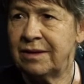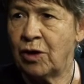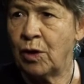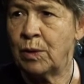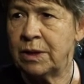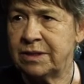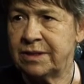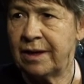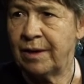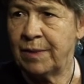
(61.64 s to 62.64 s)
that I wanted
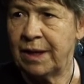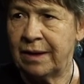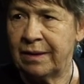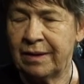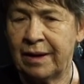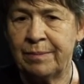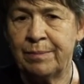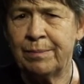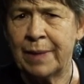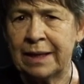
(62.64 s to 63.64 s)
to come here,
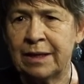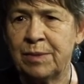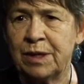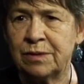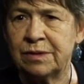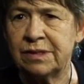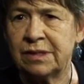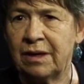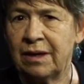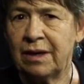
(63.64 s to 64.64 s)
and mainly
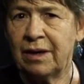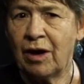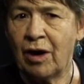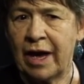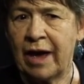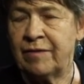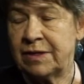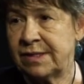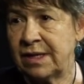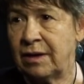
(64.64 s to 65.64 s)
because I have
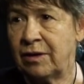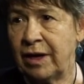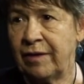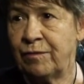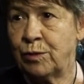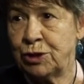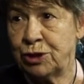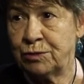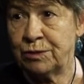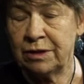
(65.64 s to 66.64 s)
a son, I have four
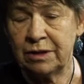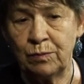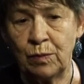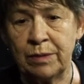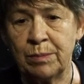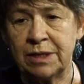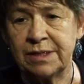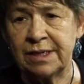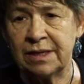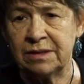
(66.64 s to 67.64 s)
children, and one of my
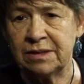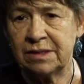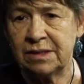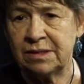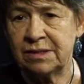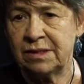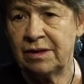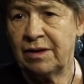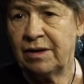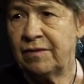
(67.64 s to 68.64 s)
sons is
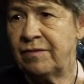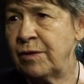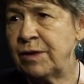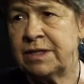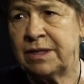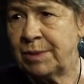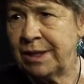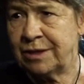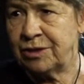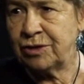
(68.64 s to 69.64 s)
very
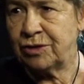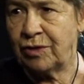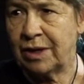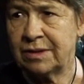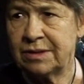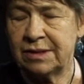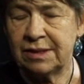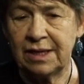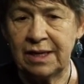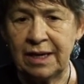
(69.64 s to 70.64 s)
deeply into the drugs.
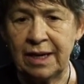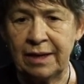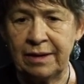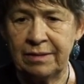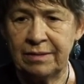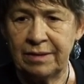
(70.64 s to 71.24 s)
He had